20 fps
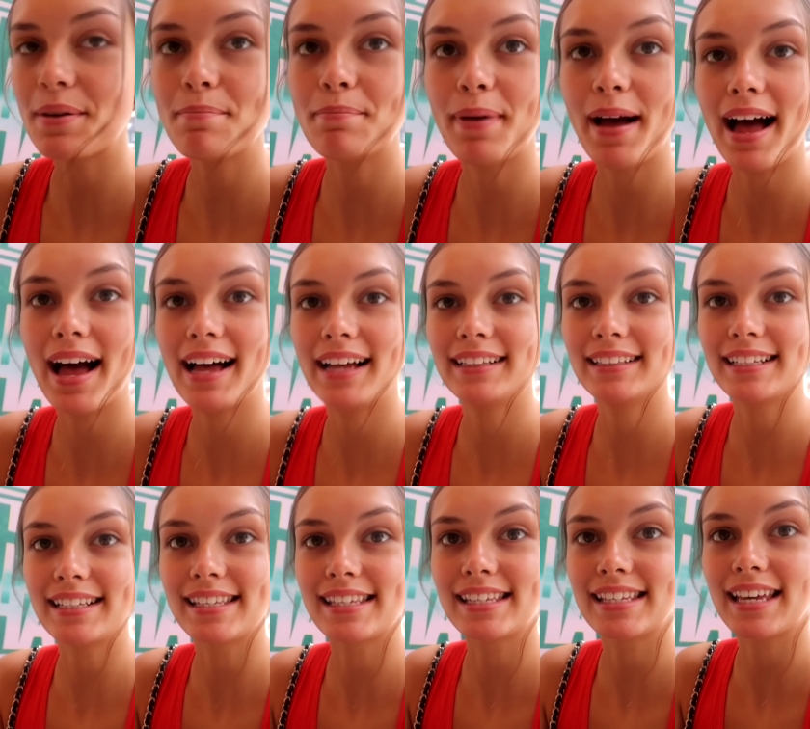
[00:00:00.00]
compare.
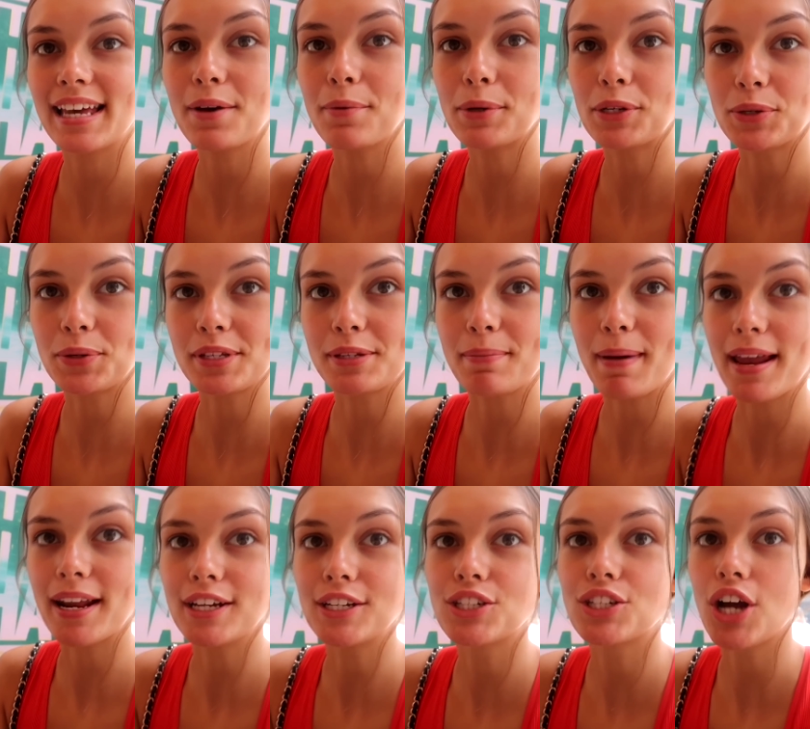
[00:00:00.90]
Let's see which one's
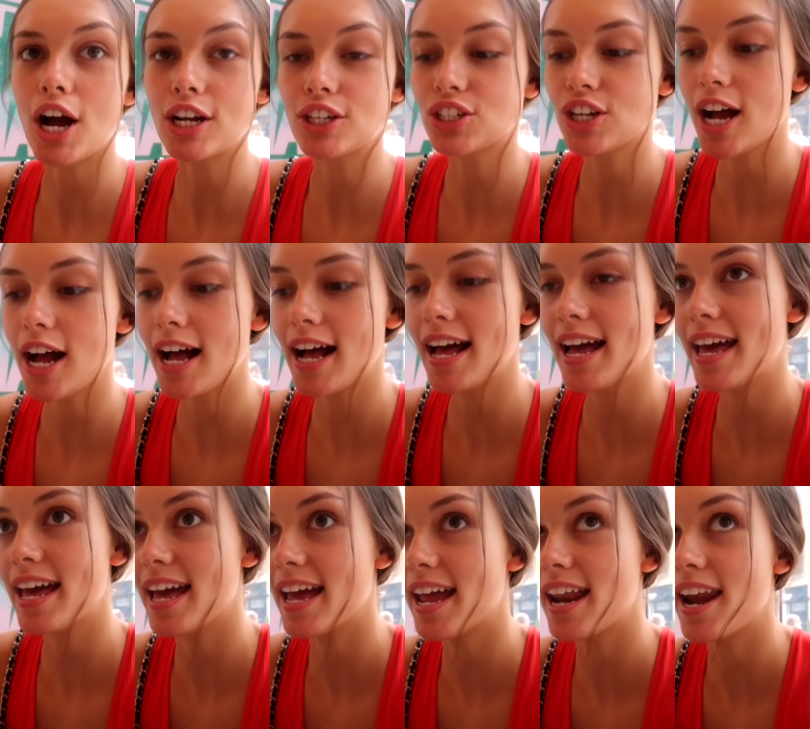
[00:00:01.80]
better. Cha-Cha
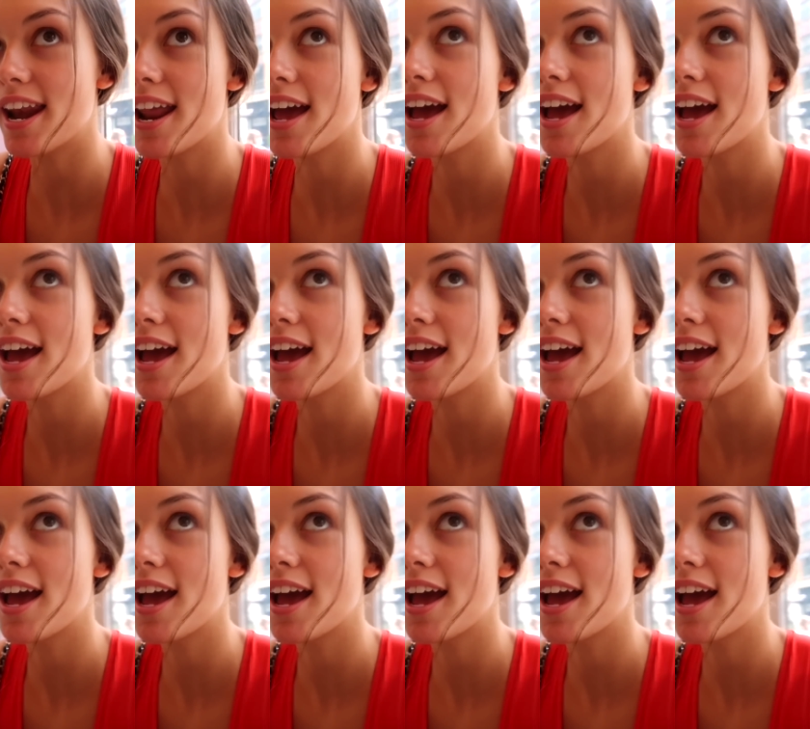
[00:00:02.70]
in